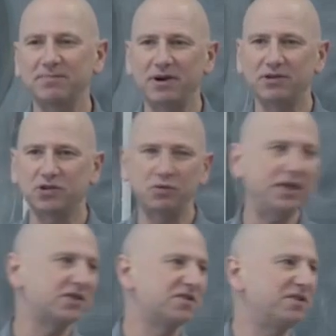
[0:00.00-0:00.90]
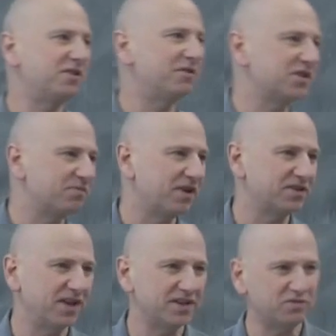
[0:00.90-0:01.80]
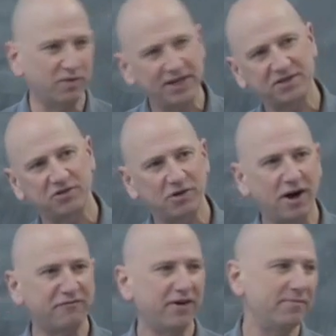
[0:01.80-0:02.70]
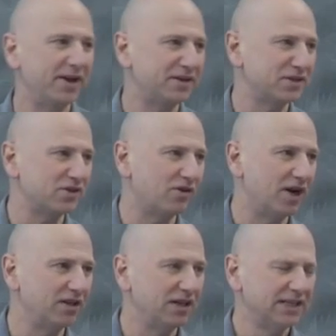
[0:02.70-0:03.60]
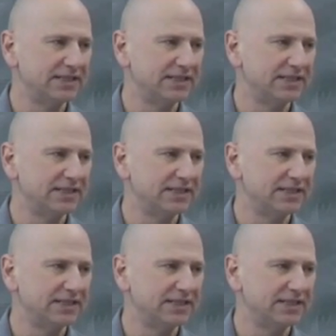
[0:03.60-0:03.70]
about tweaks to the Dirichlet process and ways to draw from it and so on.